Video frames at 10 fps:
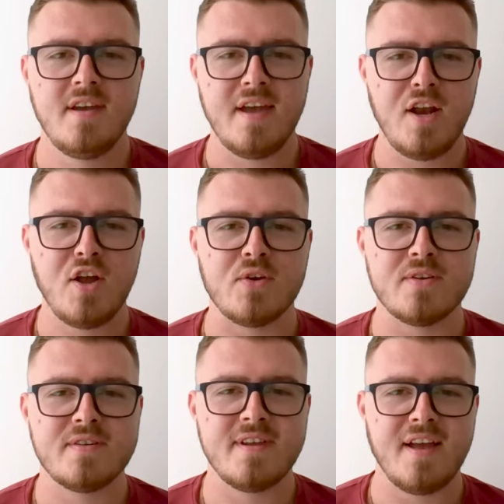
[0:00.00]
Hello
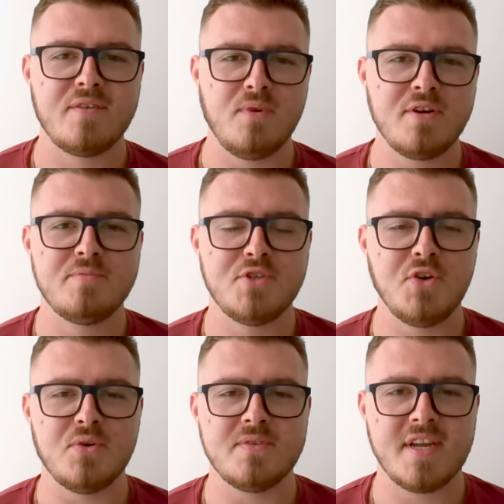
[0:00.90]
and welcome
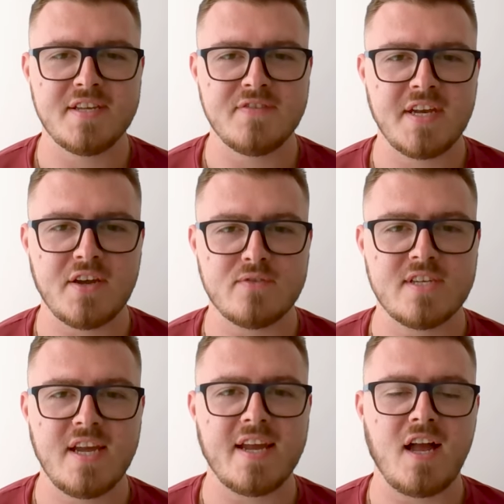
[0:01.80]
to today's video.
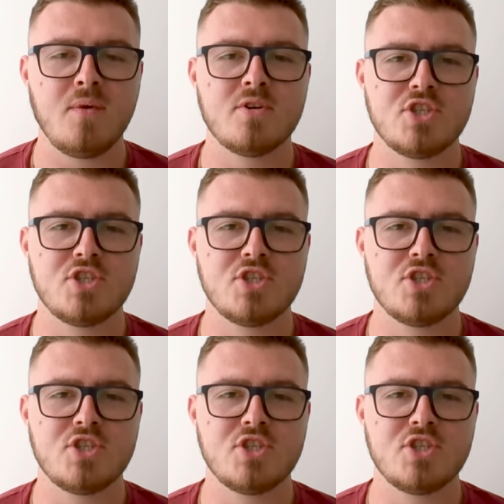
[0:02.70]
Today I want to